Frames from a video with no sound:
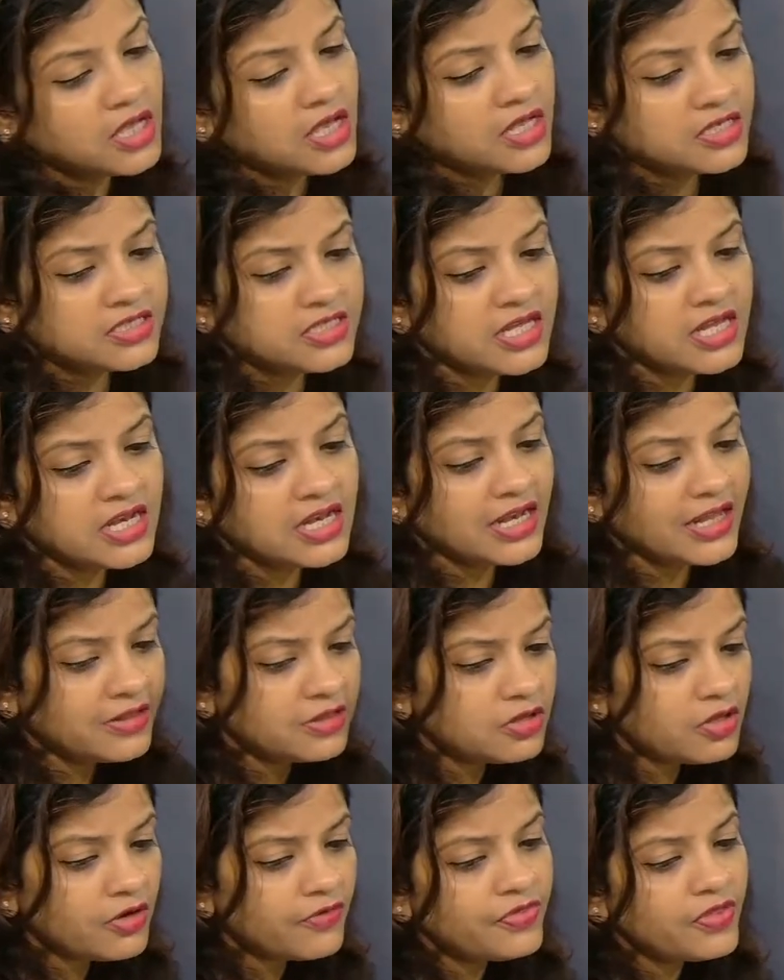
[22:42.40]
see, length
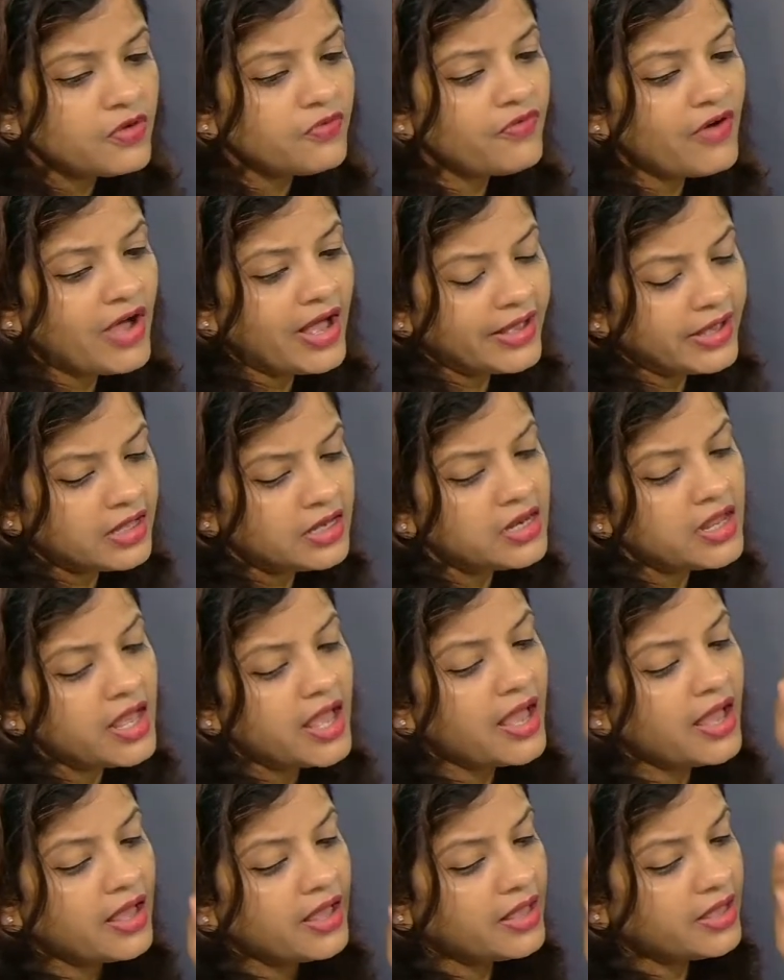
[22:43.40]
of the wire
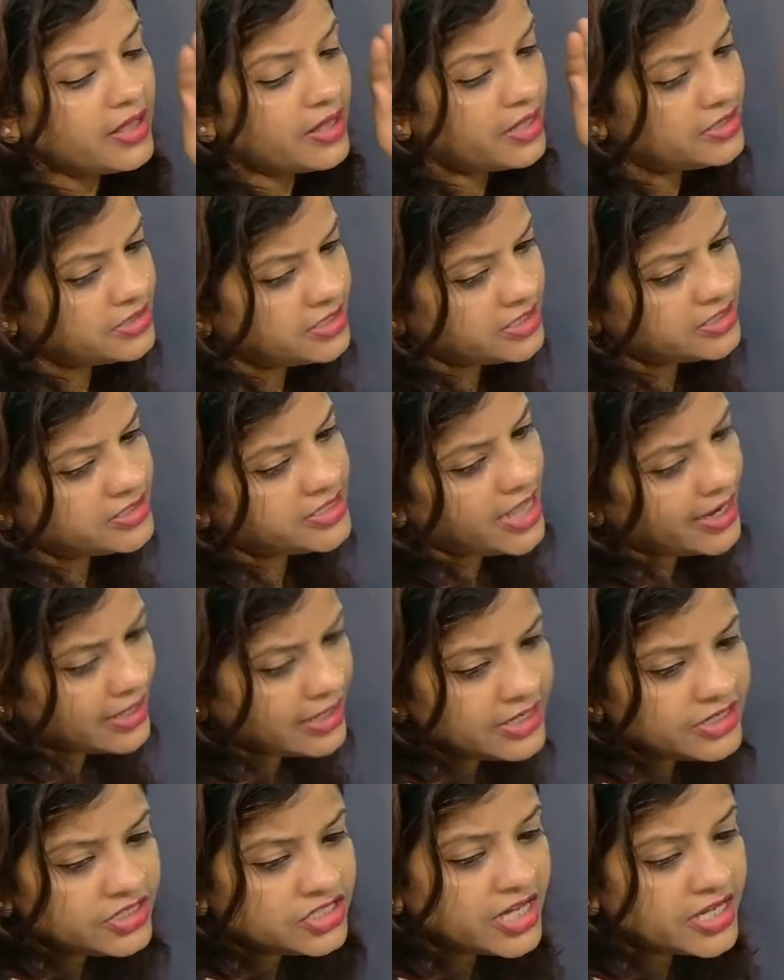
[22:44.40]
is exactly
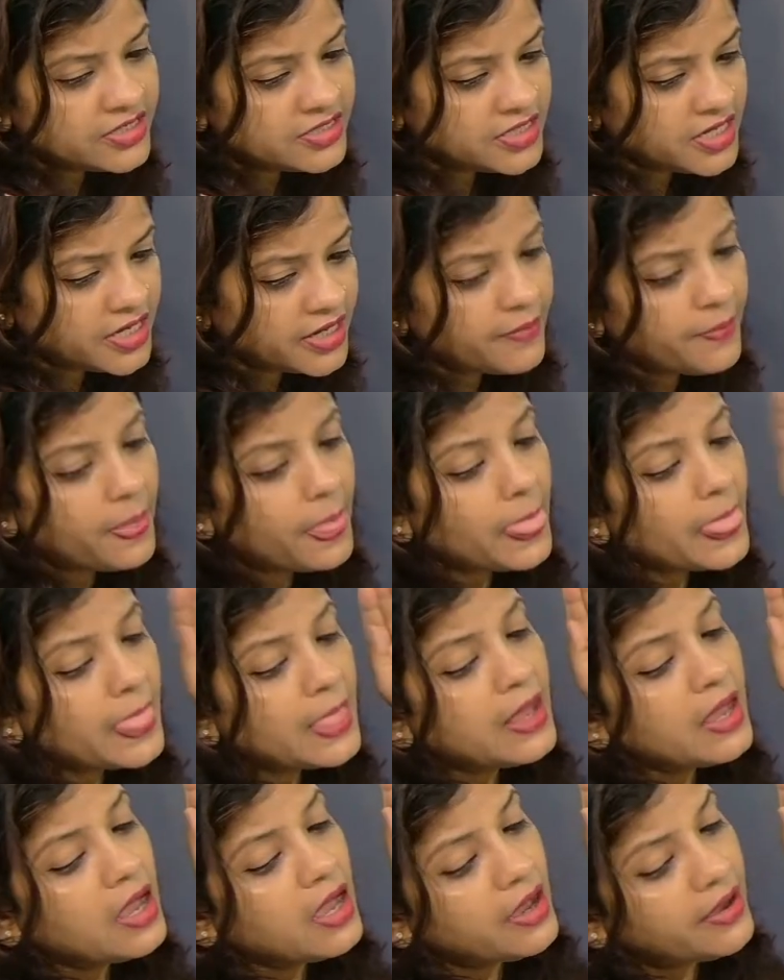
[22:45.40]
changing,
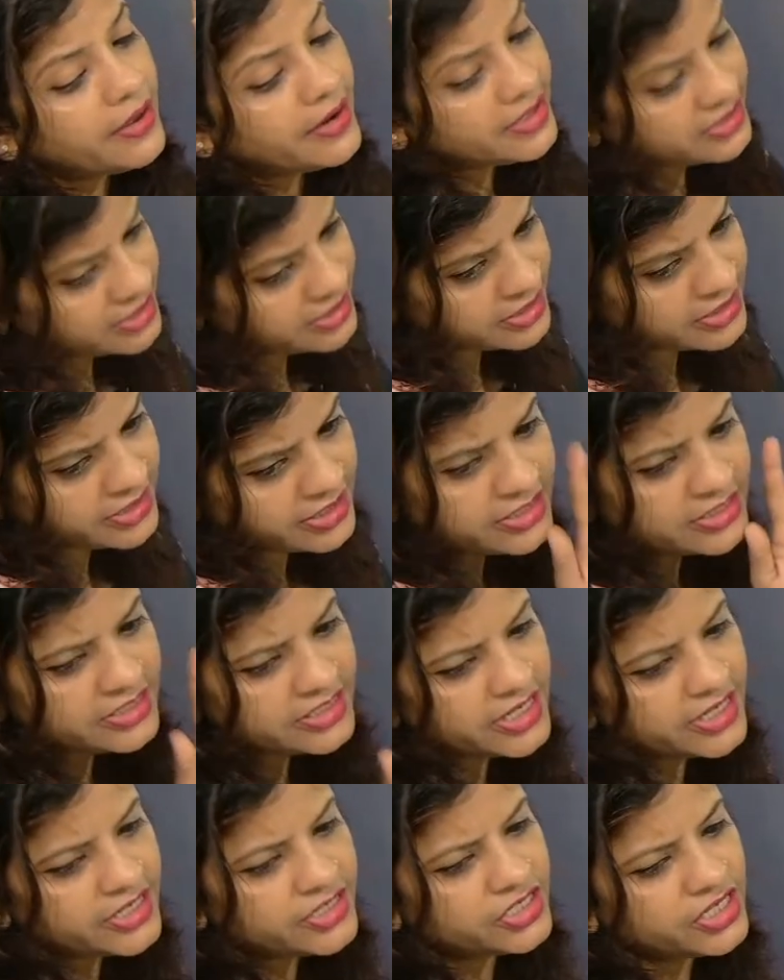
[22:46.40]
resistance
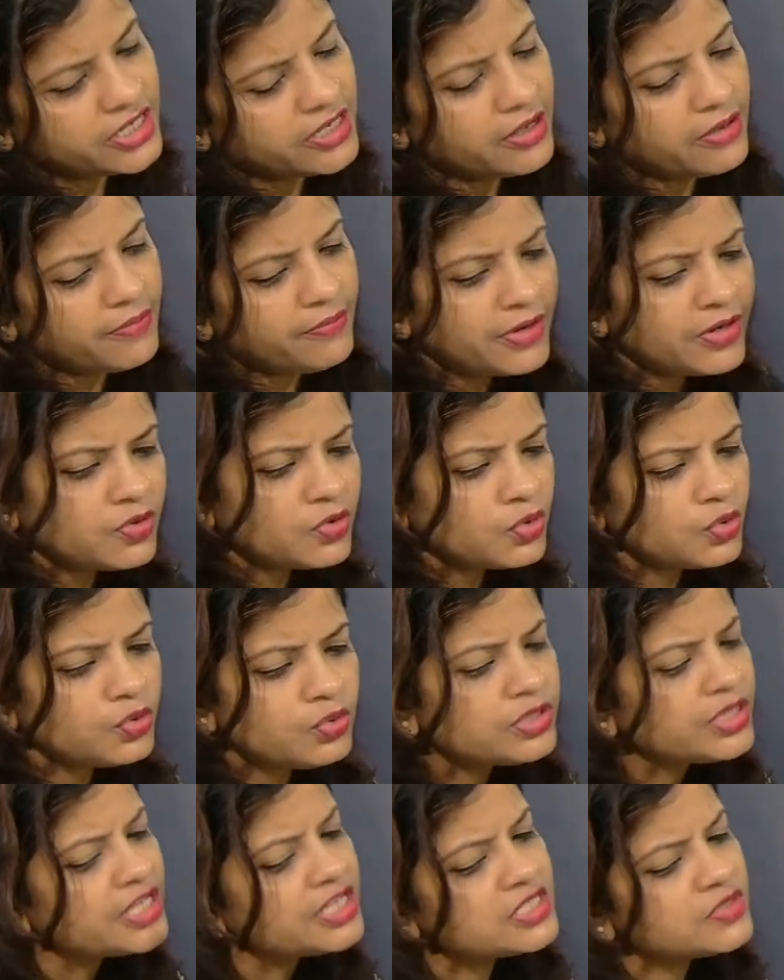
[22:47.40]
changing, but two
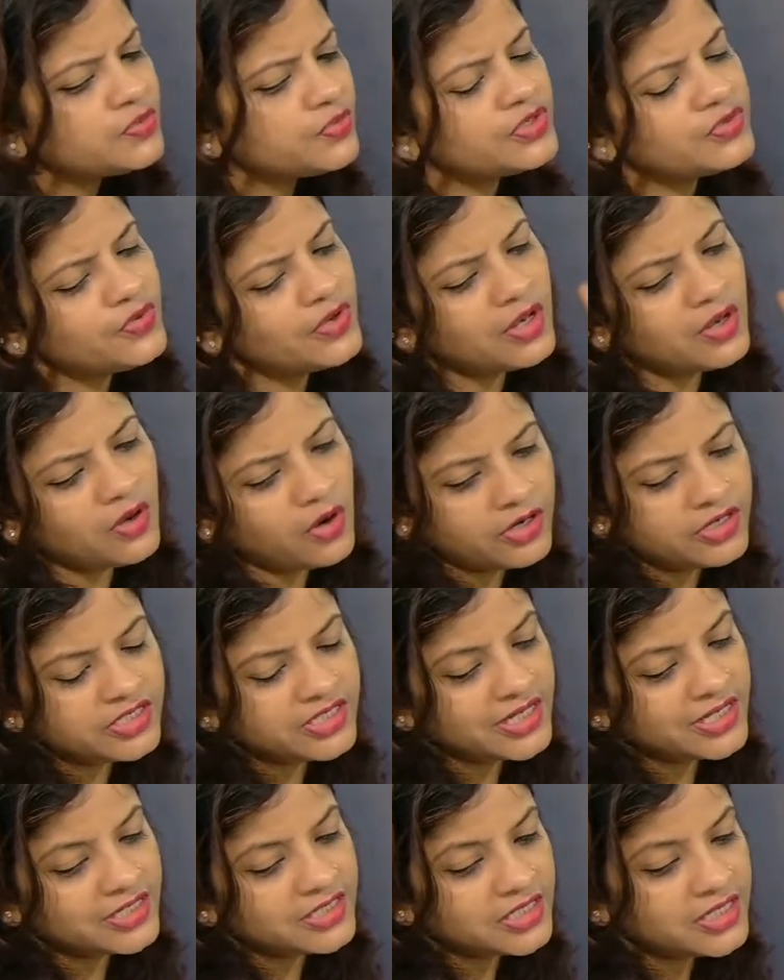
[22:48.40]
things which will not
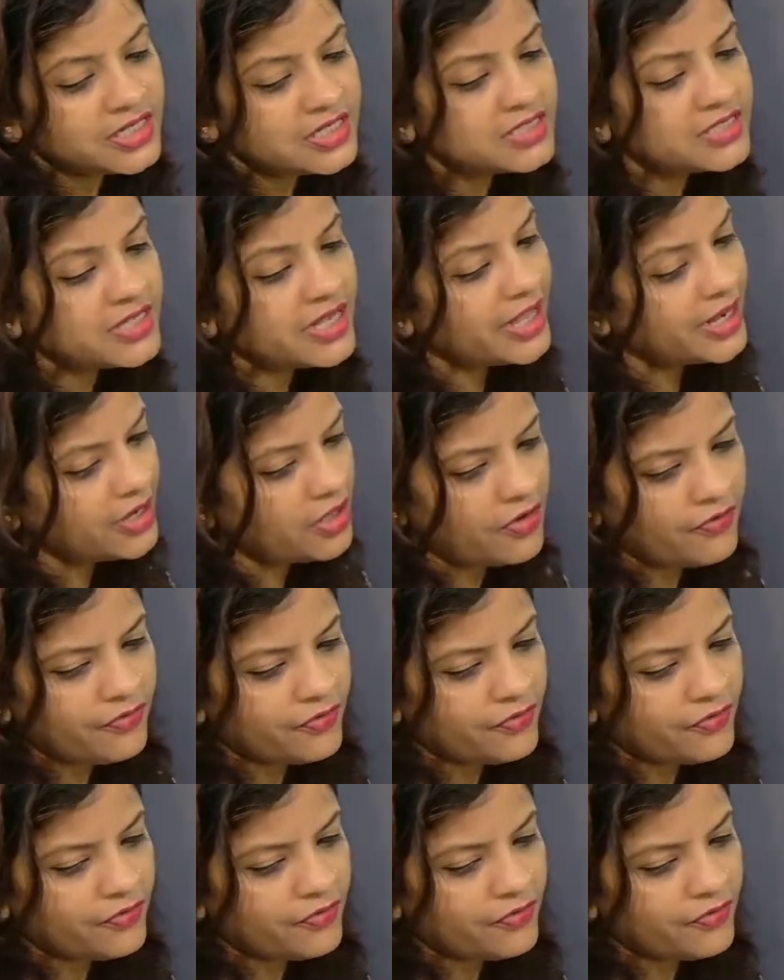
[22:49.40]
change is area of